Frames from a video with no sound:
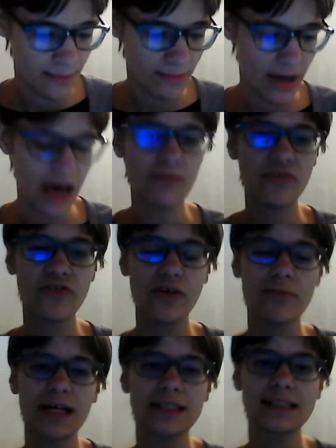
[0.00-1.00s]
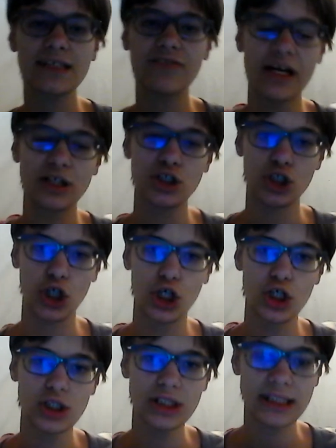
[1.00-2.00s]
Pym from Next
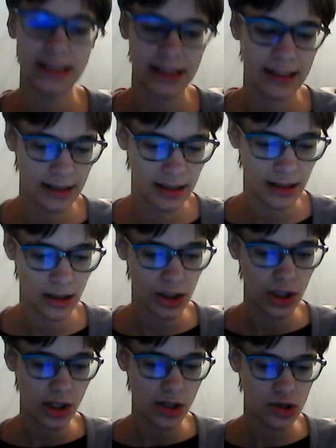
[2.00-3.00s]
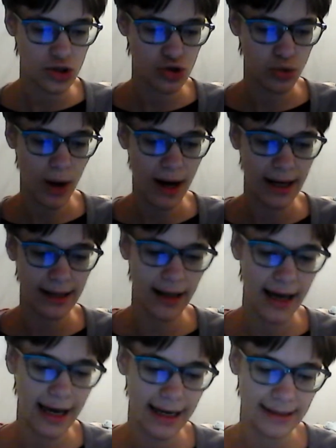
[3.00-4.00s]
Avengers.
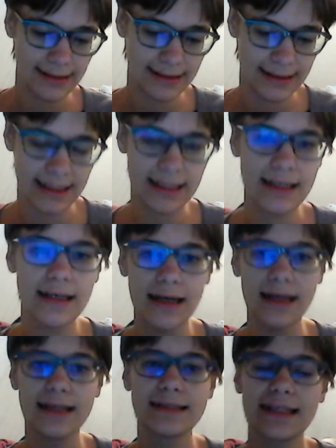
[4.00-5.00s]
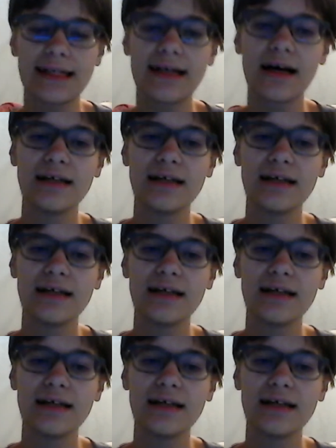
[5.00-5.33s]
Twilight is an